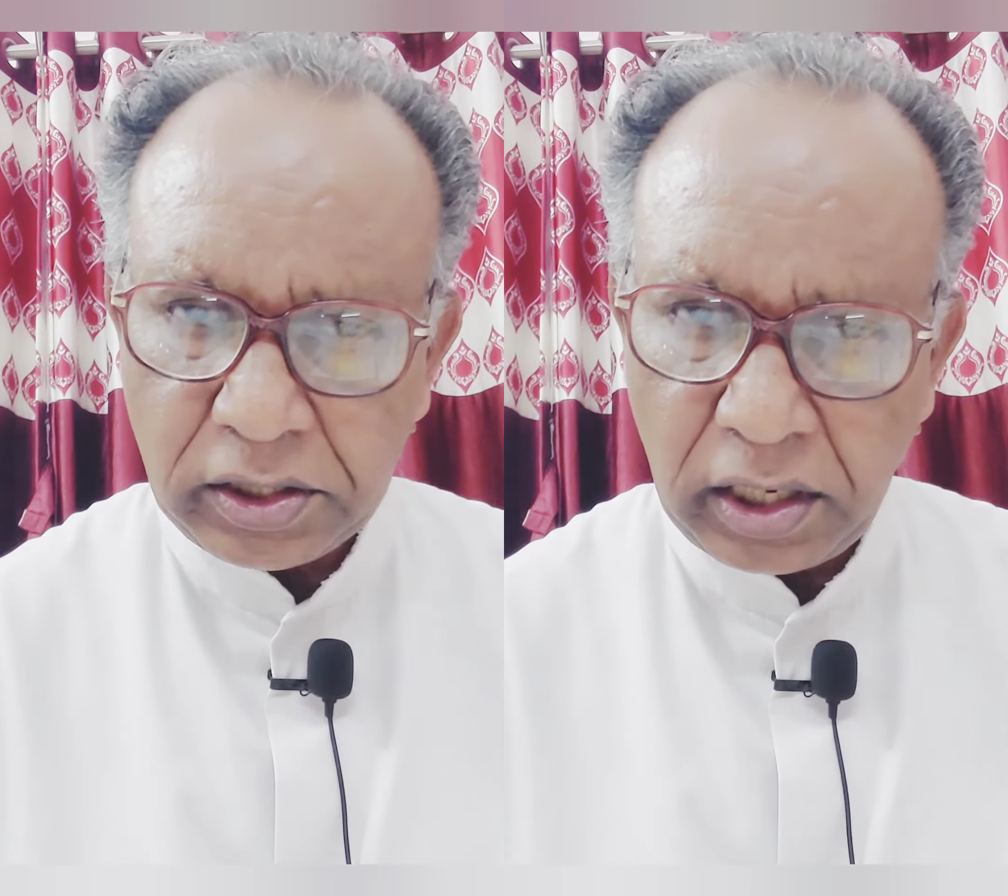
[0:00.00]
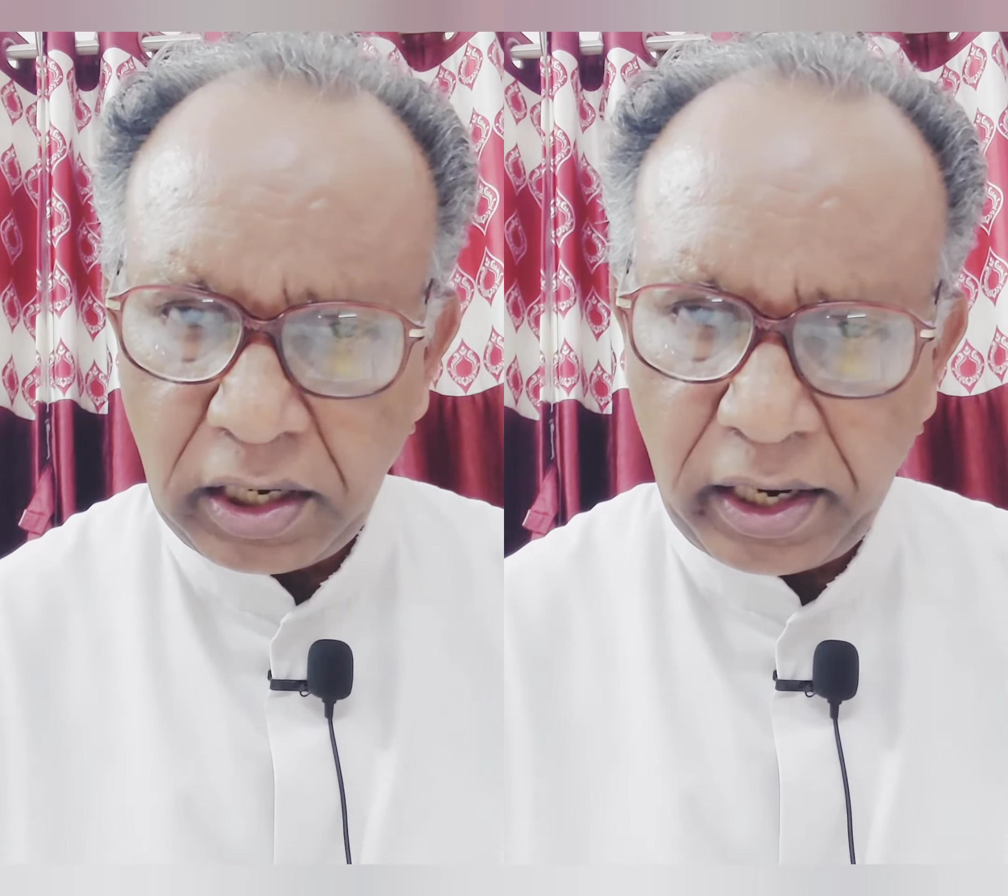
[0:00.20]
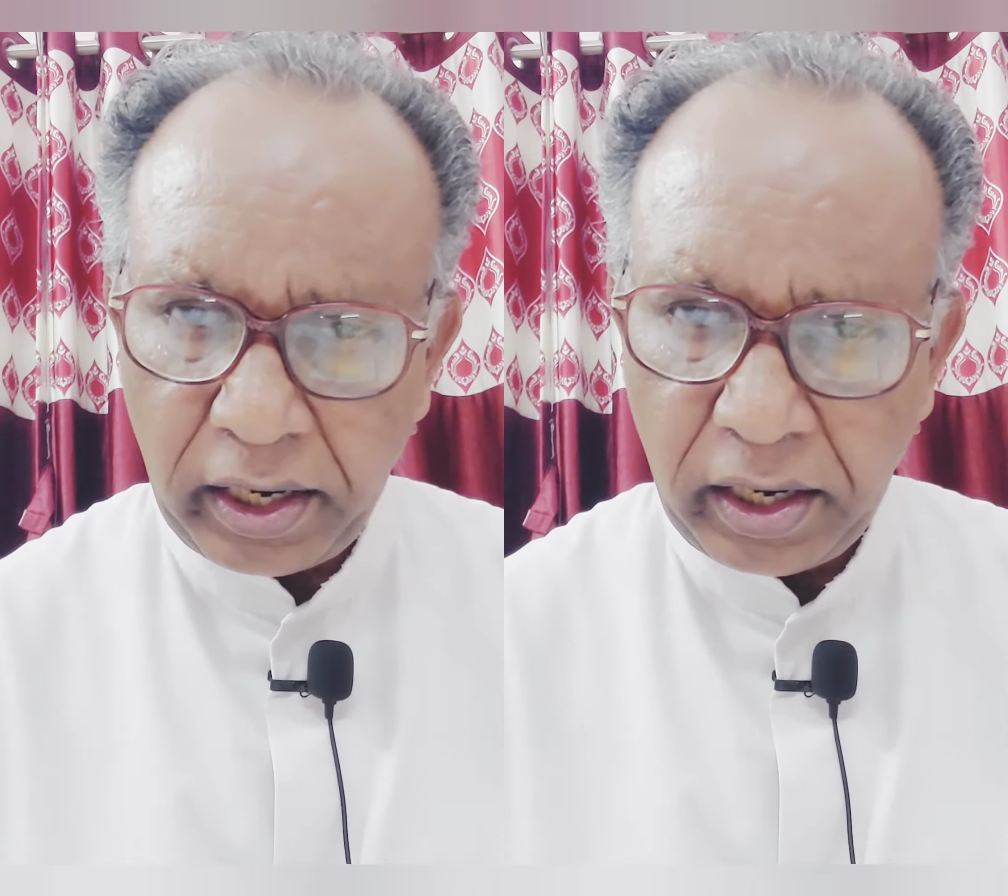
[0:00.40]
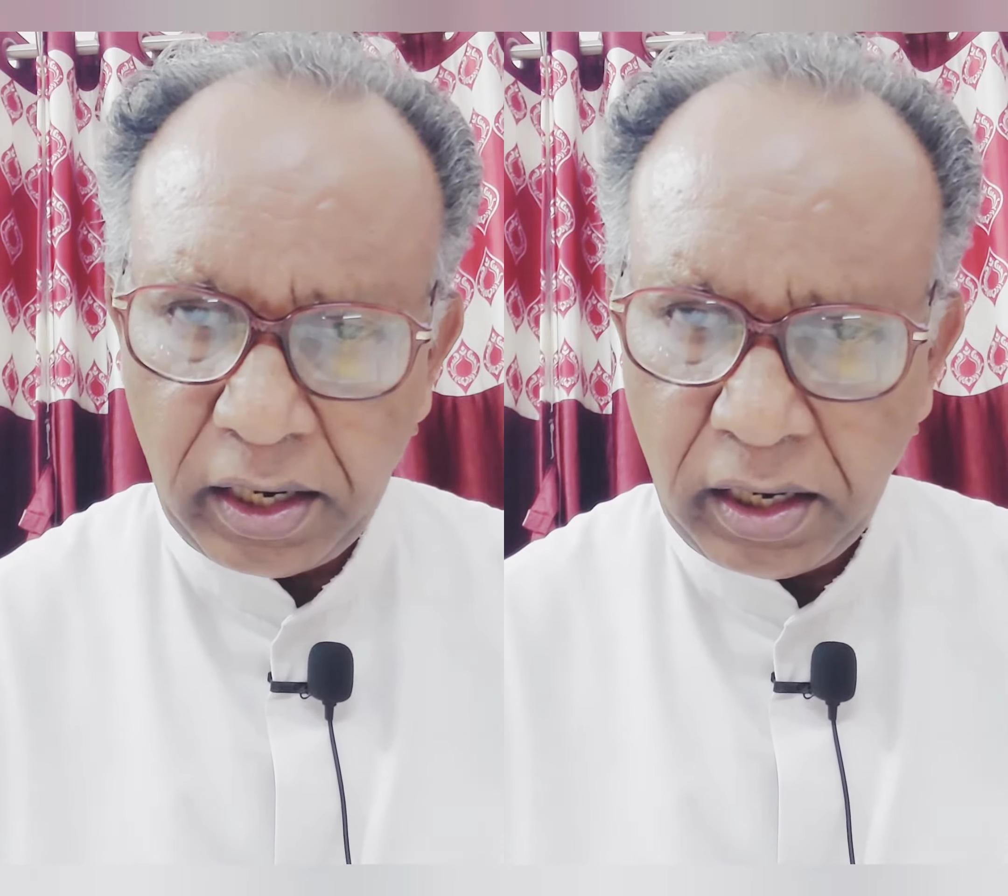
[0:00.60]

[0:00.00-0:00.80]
children.